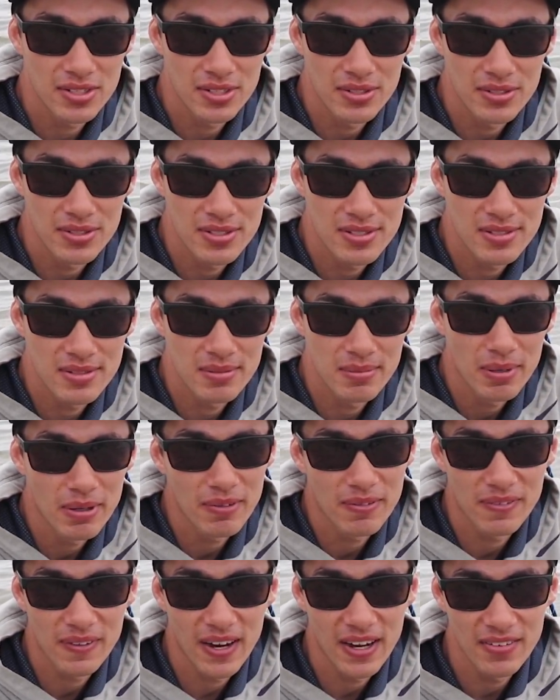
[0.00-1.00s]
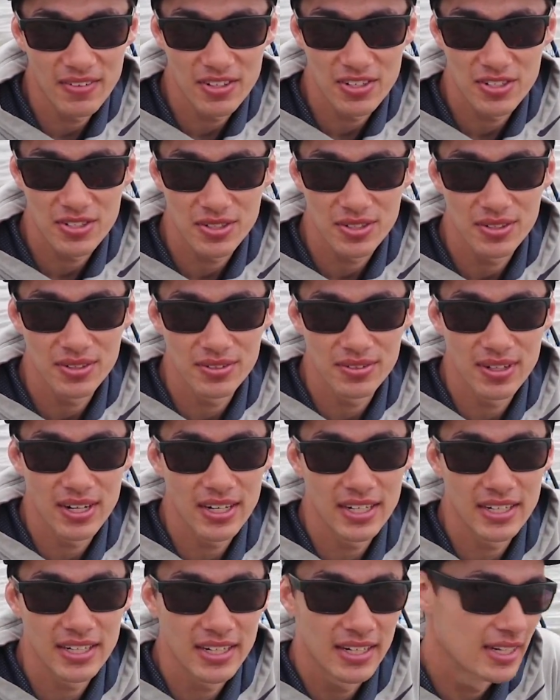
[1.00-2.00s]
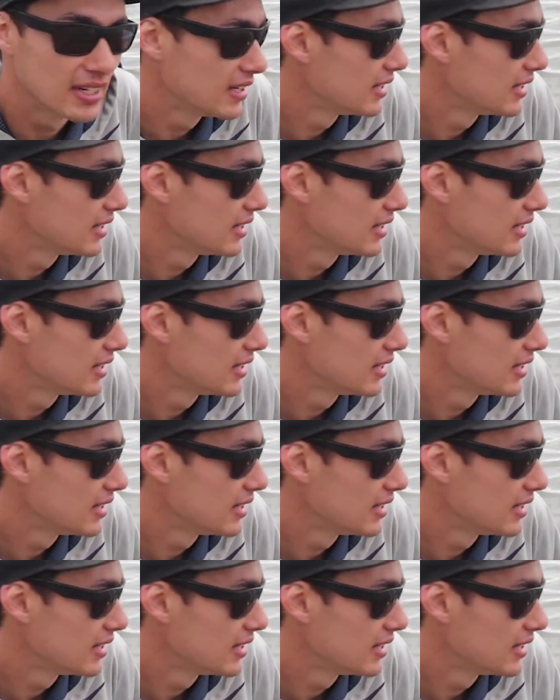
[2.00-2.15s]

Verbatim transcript: so it's about five years old already.